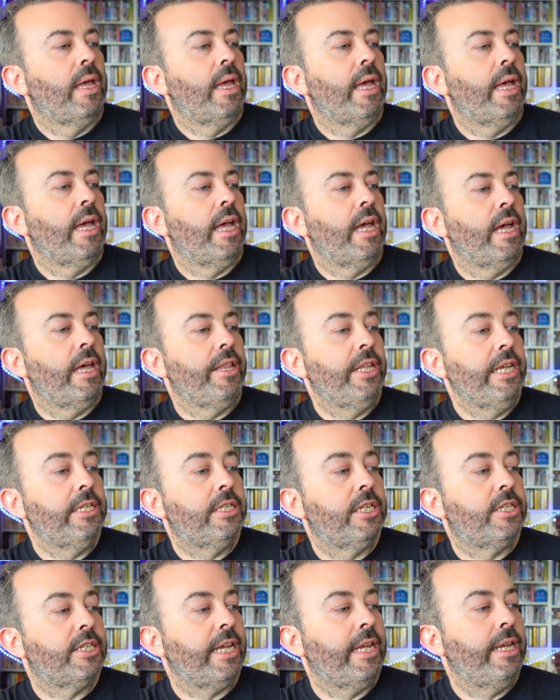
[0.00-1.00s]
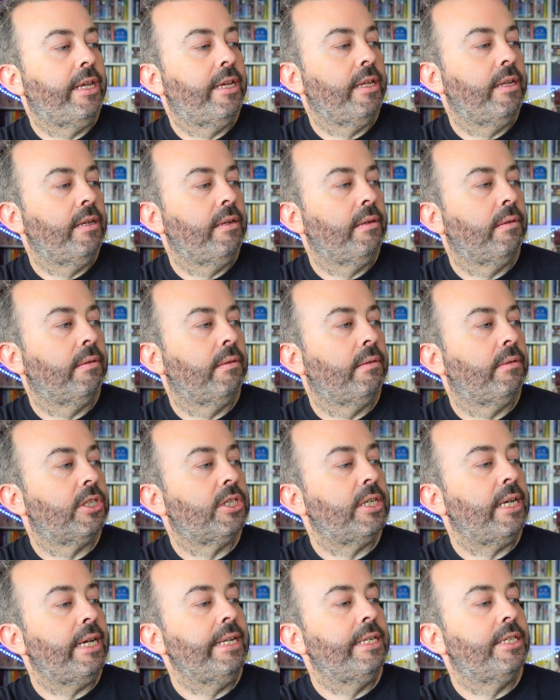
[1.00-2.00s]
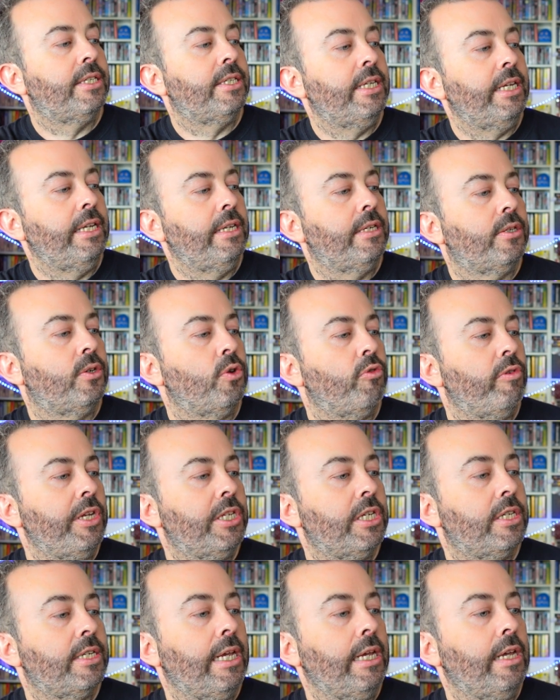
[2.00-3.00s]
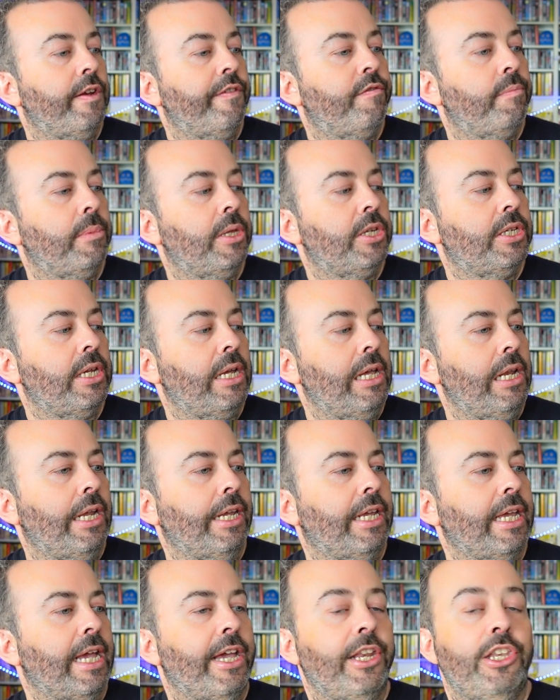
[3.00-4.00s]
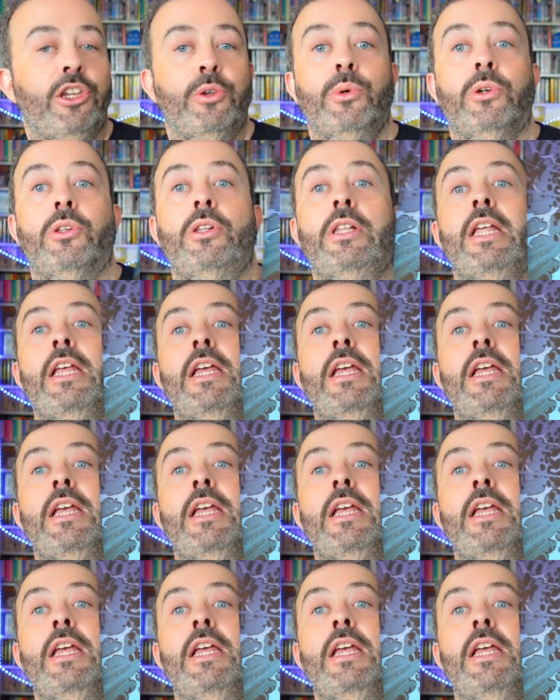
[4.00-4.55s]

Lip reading: And these are taken, the side C stories are taken from the Dalek Annual